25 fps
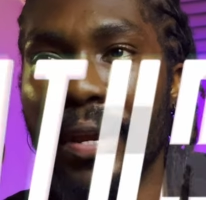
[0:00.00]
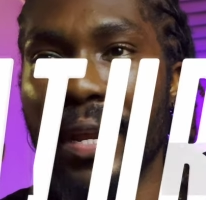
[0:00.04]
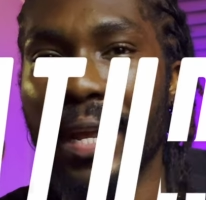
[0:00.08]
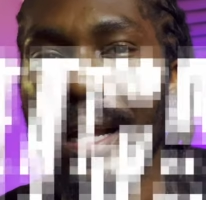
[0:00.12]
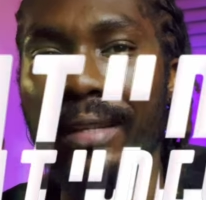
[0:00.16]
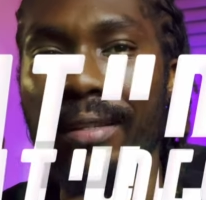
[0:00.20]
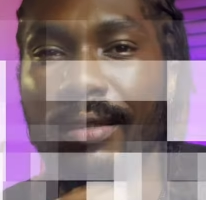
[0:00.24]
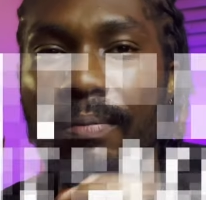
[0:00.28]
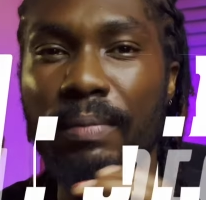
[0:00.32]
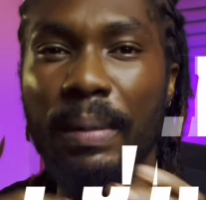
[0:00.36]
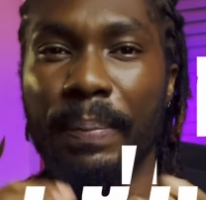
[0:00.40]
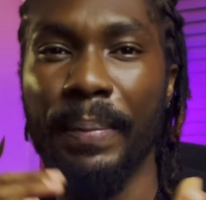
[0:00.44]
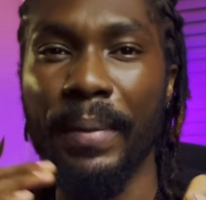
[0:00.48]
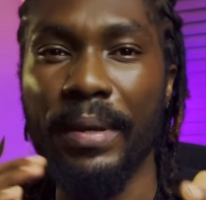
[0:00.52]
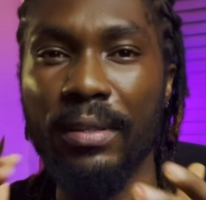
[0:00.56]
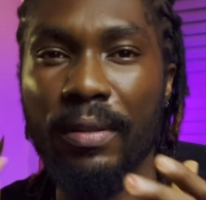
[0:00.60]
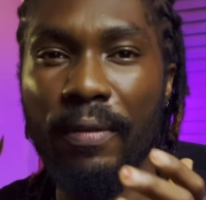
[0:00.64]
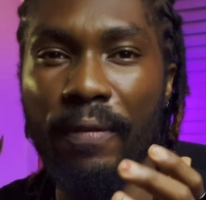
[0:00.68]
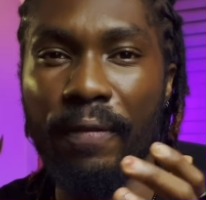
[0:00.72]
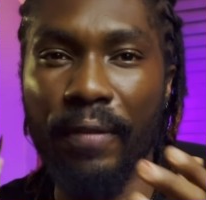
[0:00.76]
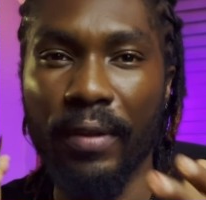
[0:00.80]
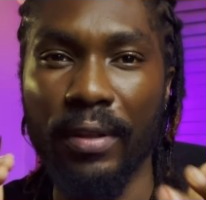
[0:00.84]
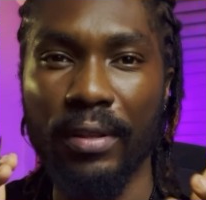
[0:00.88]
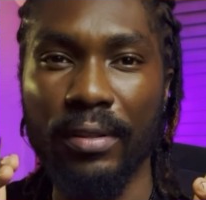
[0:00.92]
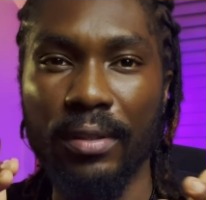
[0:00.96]
it has some amazing
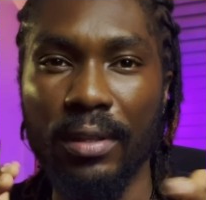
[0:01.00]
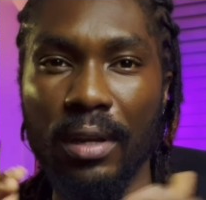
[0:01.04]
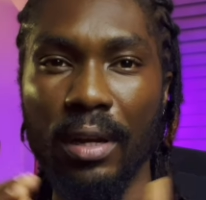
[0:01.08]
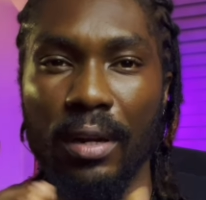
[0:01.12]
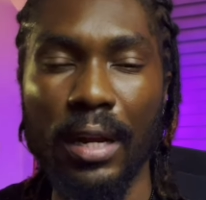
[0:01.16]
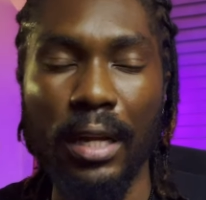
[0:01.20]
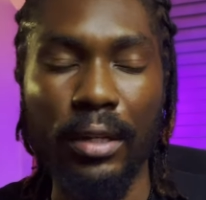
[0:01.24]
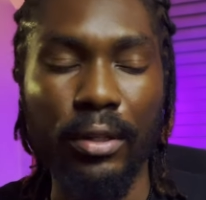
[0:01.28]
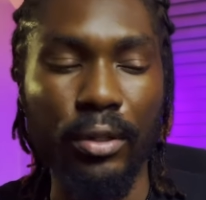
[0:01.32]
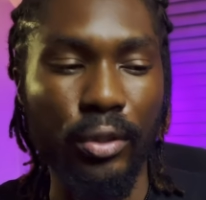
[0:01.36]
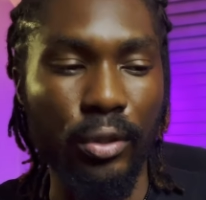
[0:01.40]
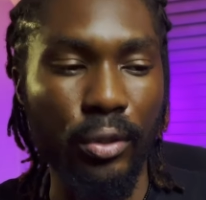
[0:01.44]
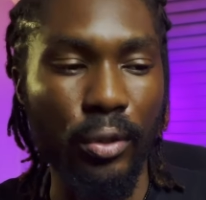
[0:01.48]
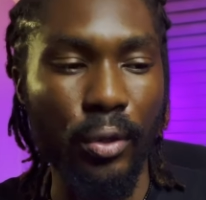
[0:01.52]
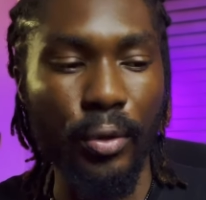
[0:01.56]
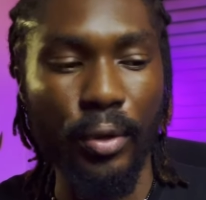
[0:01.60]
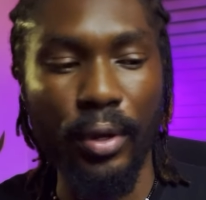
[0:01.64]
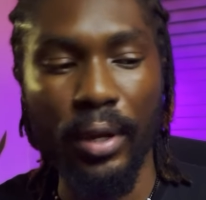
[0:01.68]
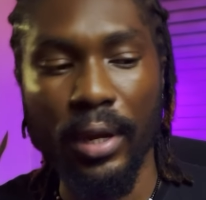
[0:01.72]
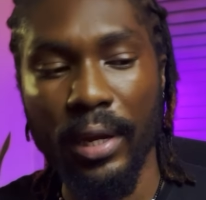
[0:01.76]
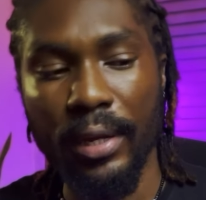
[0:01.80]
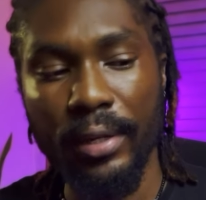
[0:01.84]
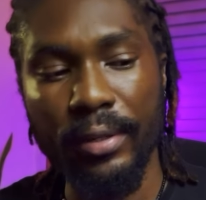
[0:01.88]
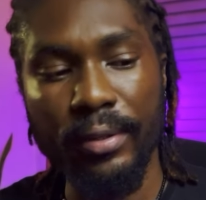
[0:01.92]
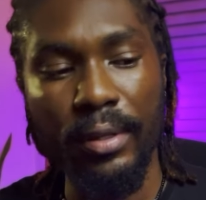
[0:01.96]
things that I'd like to show you
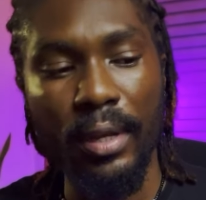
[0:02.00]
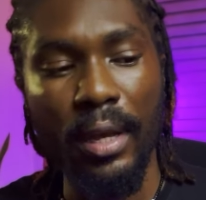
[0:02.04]
guys.